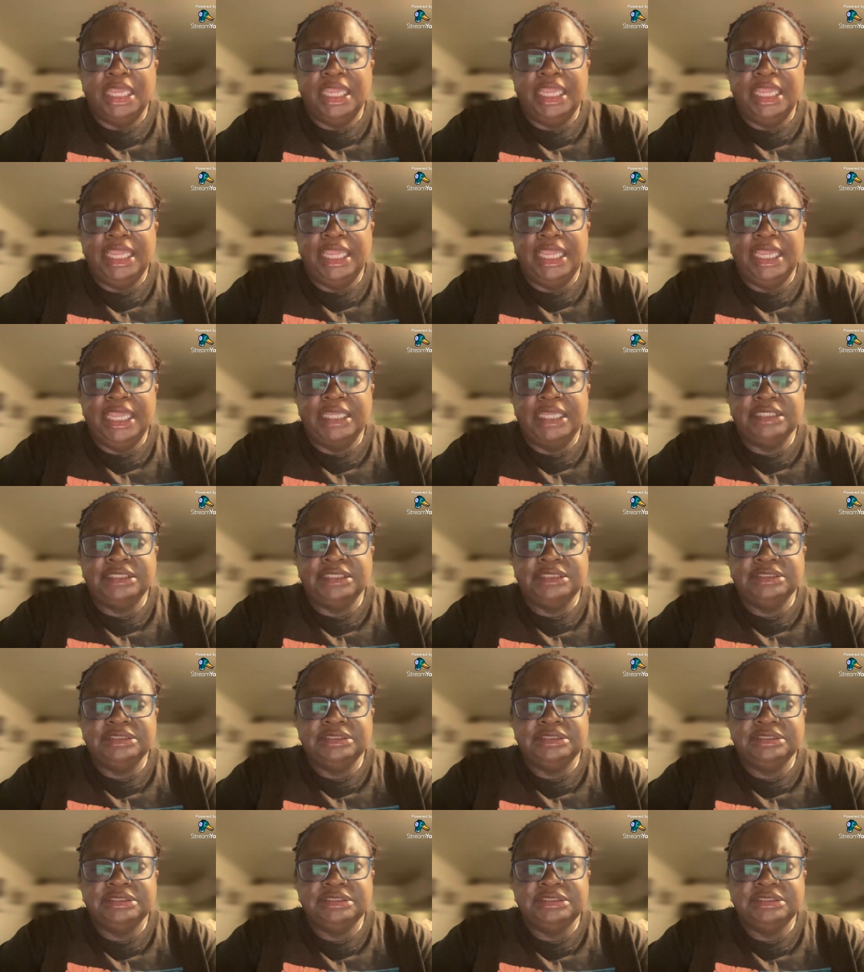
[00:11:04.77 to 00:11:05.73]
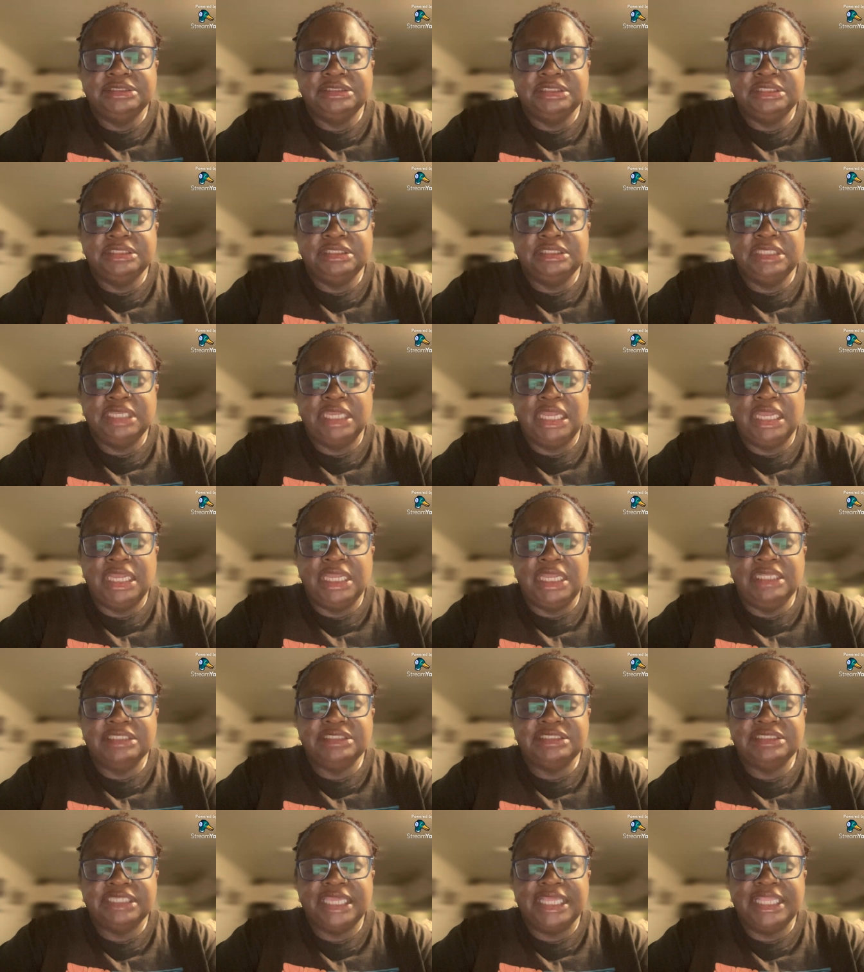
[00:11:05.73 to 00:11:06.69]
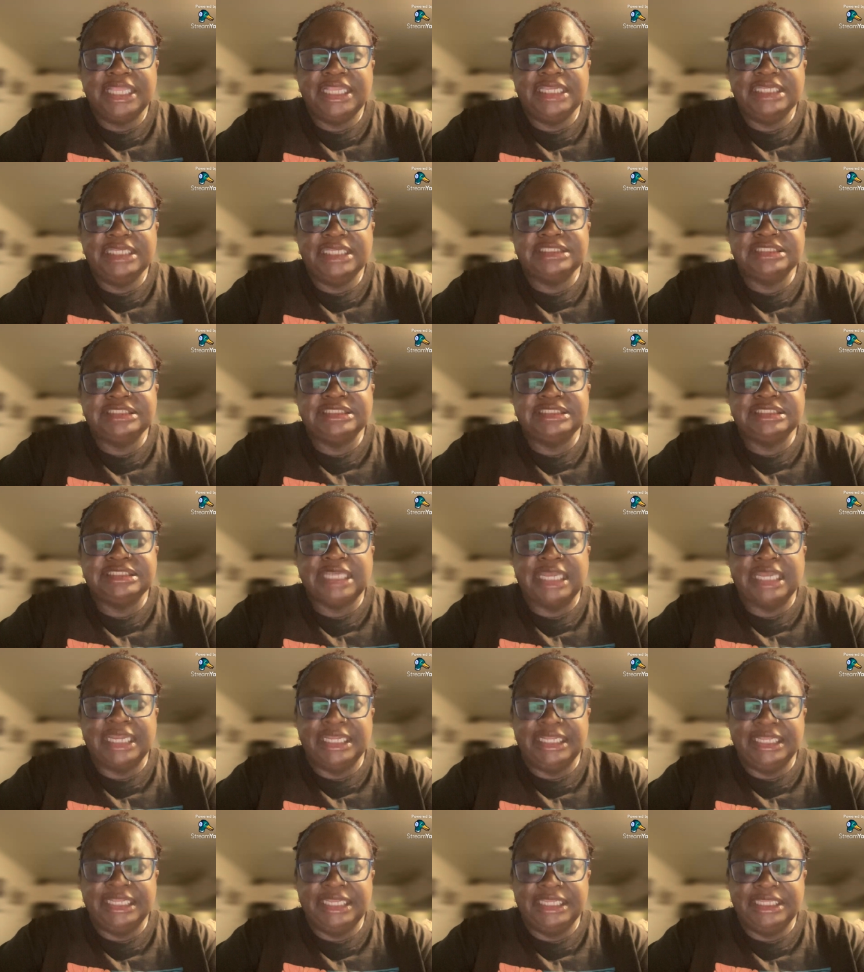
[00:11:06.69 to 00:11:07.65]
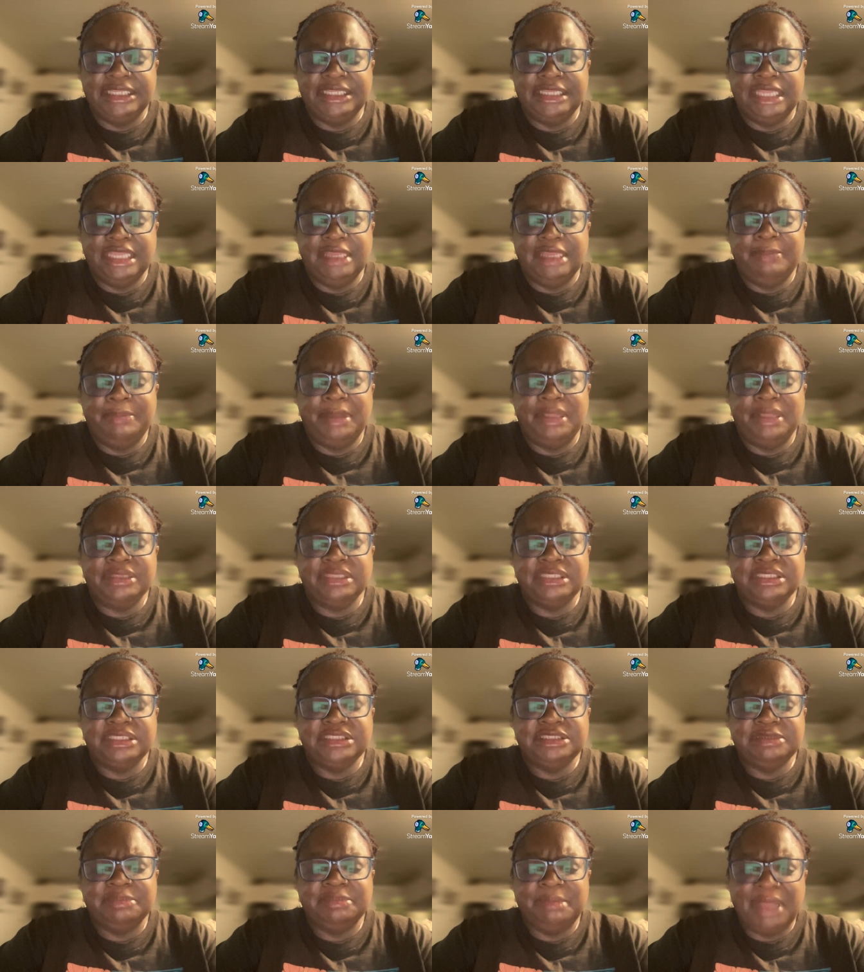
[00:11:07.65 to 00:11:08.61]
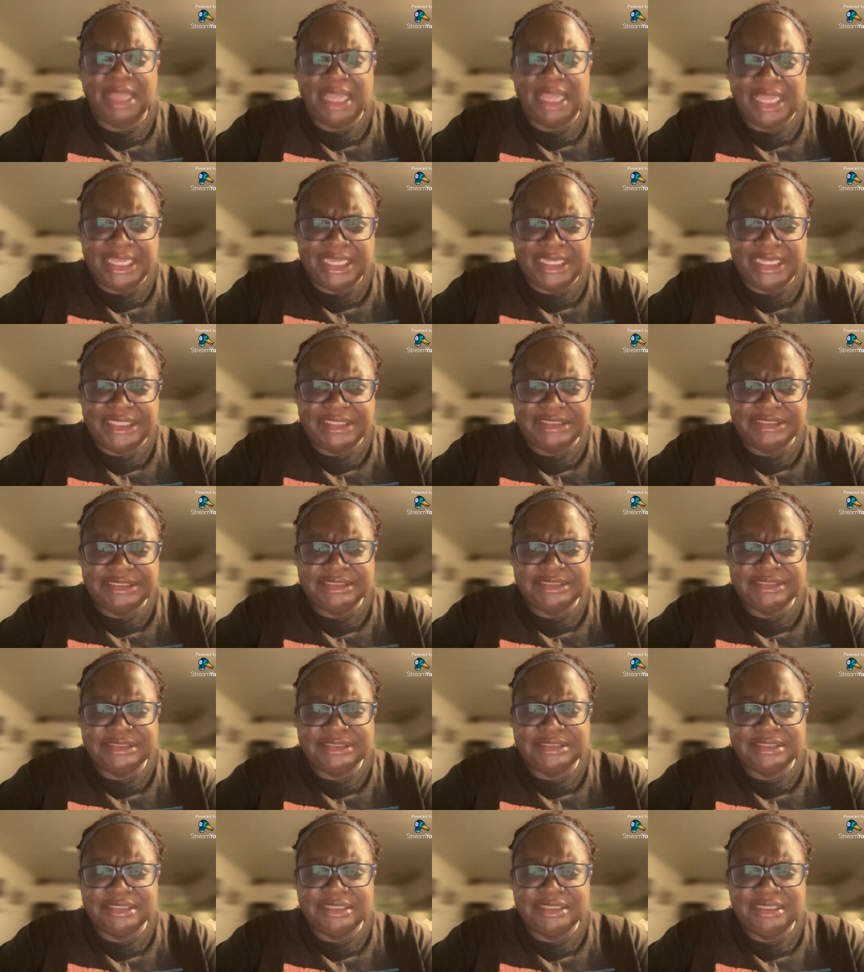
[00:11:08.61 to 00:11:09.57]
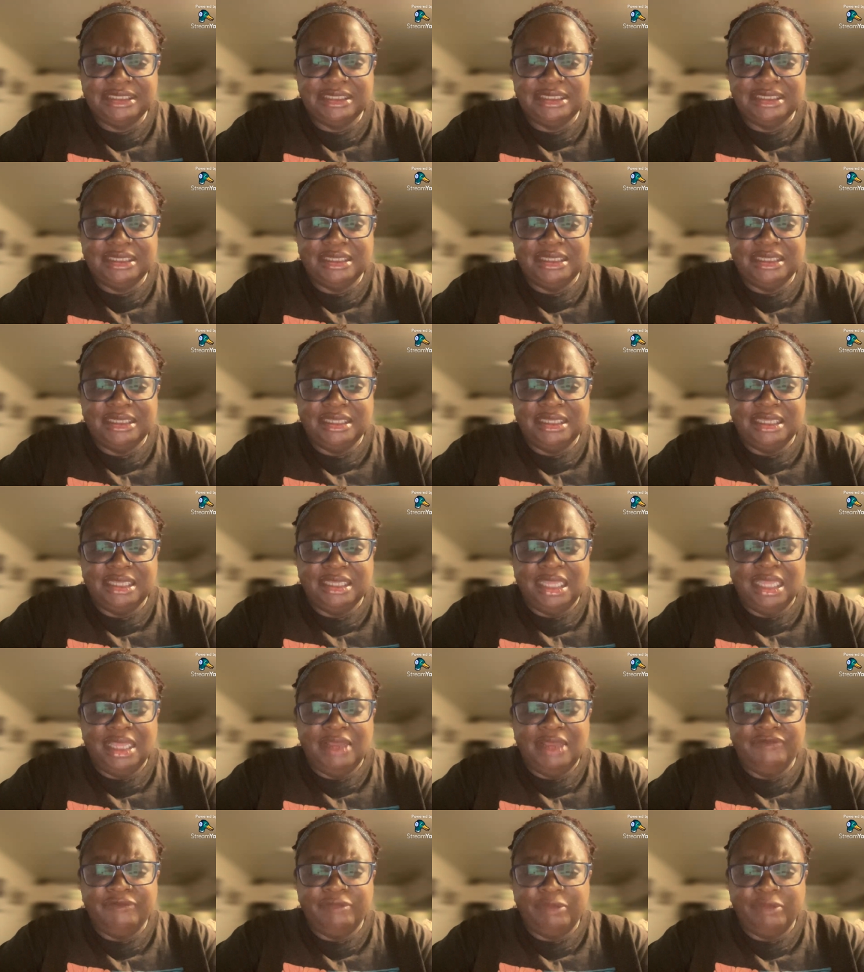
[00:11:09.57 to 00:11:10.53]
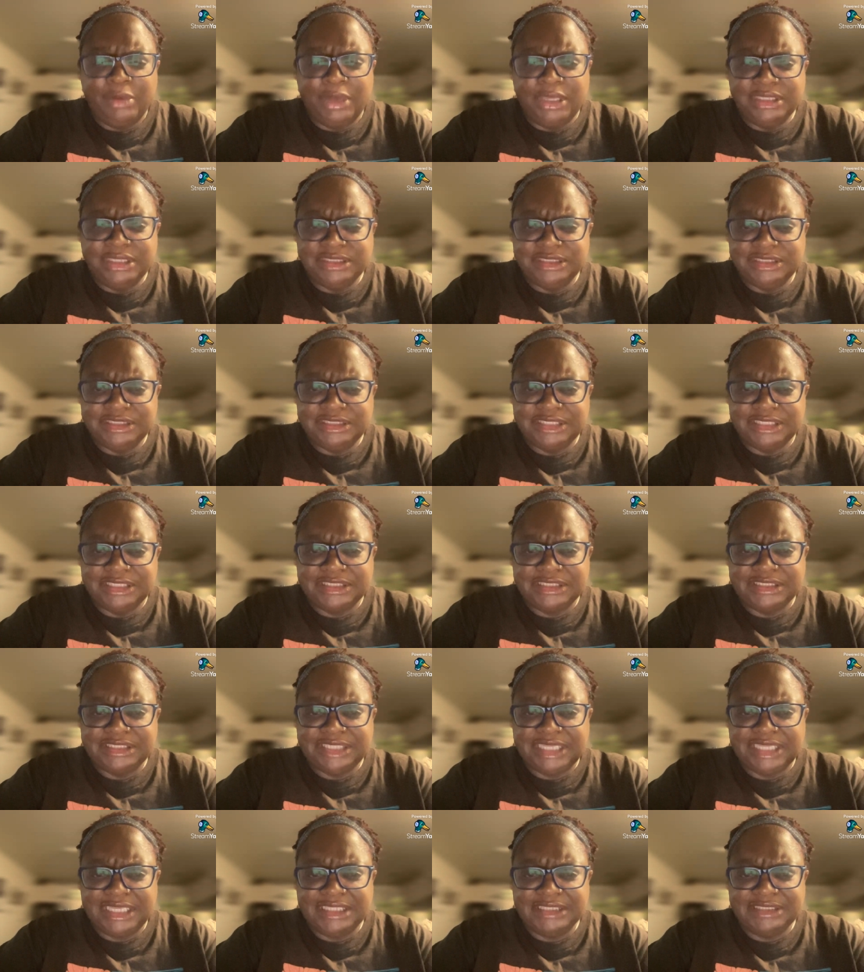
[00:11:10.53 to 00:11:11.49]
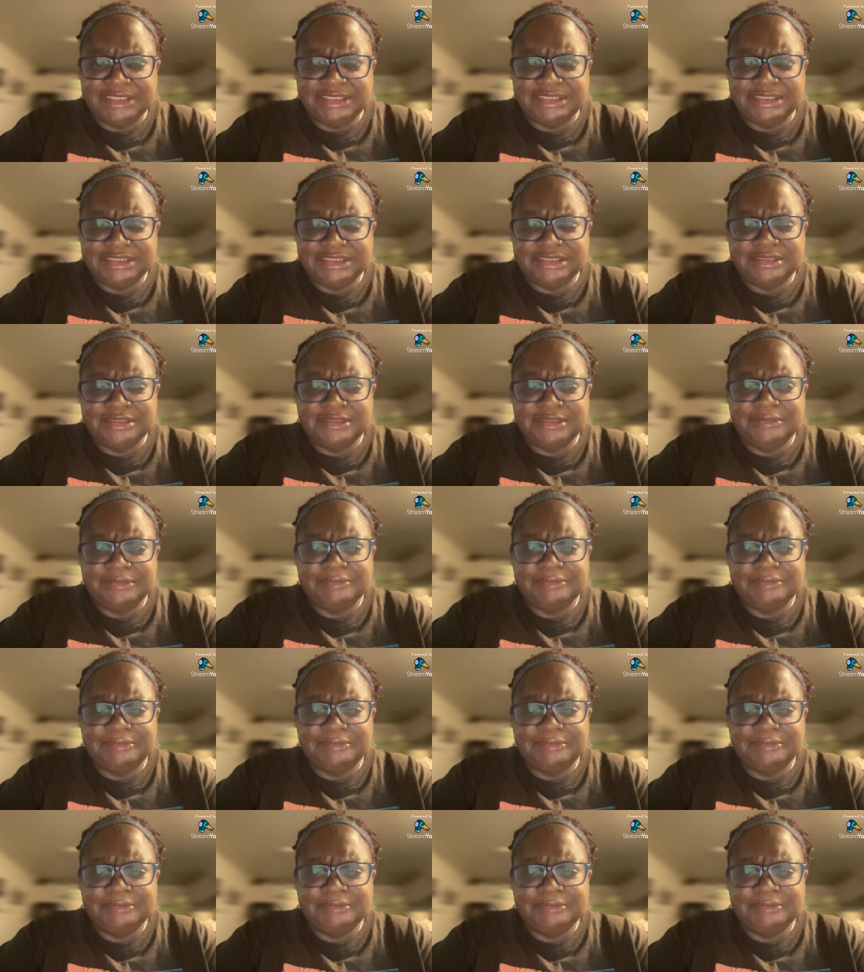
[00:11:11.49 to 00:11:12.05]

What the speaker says: and not get excited about the demise of one's success.